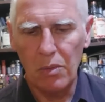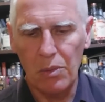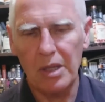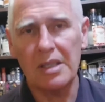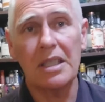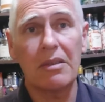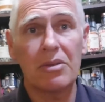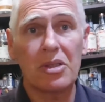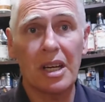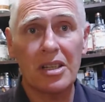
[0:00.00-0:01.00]
We're going to see
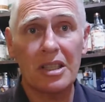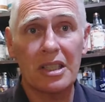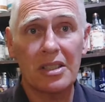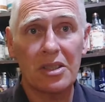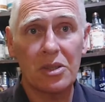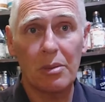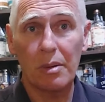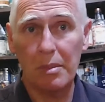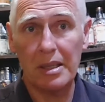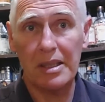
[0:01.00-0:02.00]
if she actually does the job
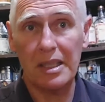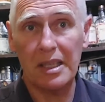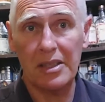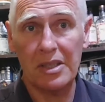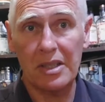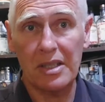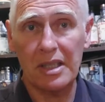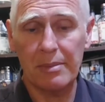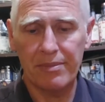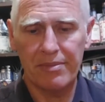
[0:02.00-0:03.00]
and makes a killer gin
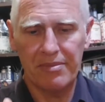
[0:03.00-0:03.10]
tea.